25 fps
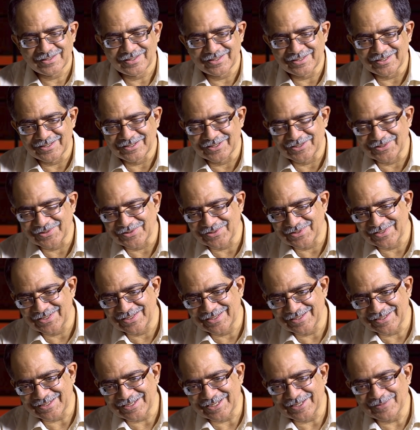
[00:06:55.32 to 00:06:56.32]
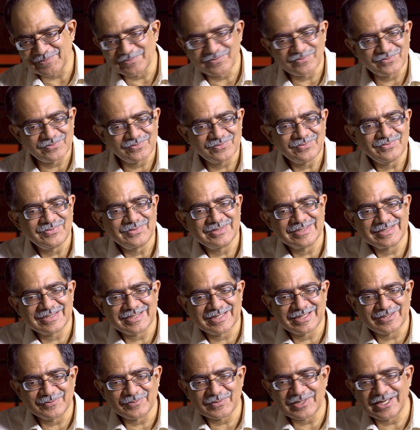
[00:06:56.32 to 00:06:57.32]
uh, and I'm
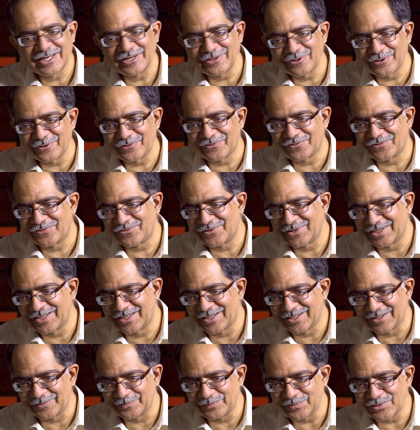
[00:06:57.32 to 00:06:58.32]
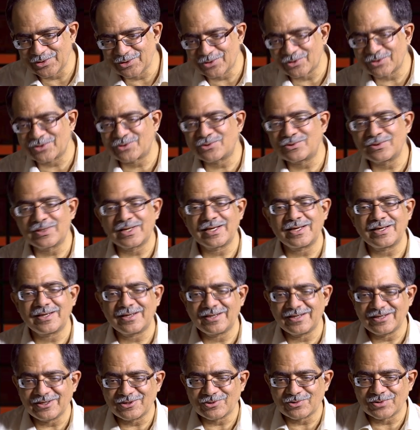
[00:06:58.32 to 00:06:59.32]
I'm kind of, uh, you know,
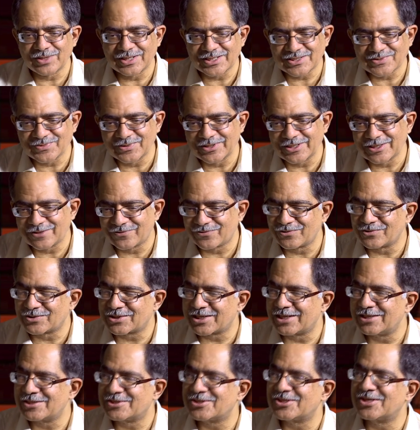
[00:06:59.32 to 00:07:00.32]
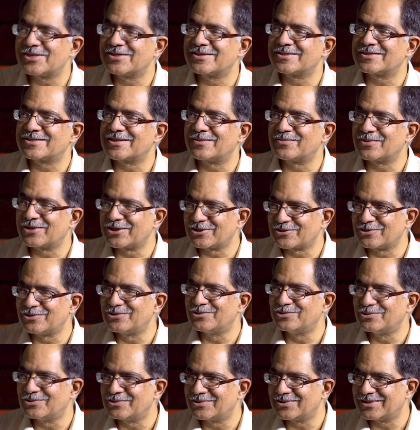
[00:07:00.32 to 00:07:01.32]
today in today's world, if you tell children something to
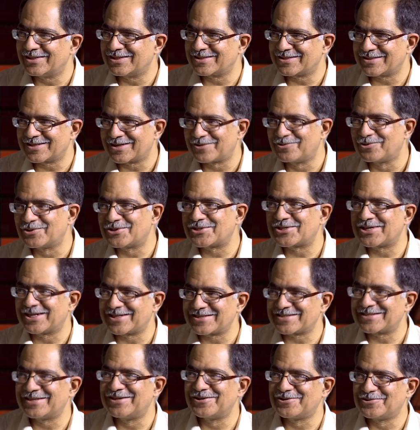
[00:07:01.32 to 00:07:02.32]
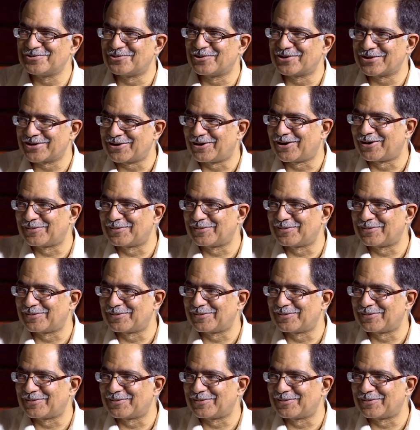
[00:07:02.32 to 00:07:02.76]
do, there's a good chance they'll do the